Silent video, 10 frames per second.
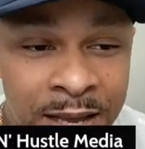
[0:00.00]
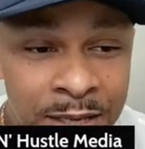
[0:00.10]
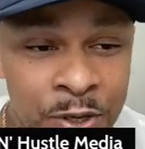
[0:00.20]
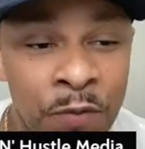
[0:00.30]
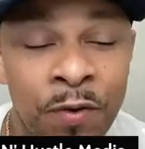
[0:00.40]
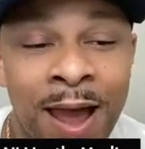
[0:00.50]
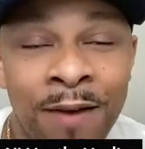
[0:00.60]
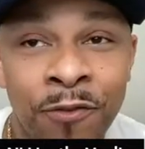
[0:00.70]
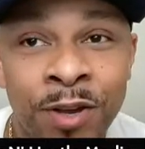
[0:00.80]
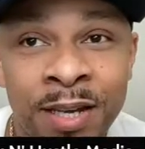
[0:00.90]
So for
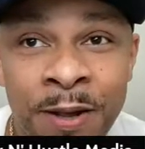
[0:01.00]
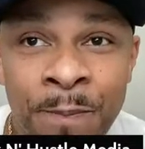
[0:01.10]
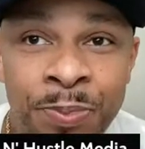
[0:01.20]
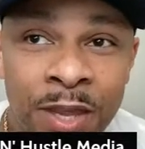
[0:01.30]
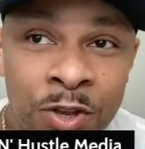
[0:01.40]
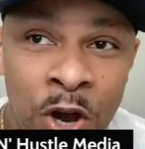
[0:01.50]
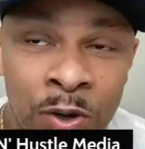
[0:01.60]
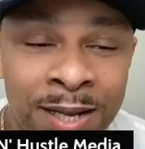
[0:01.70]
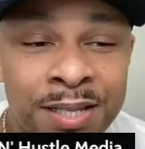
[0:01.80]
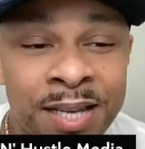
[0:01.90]
every let's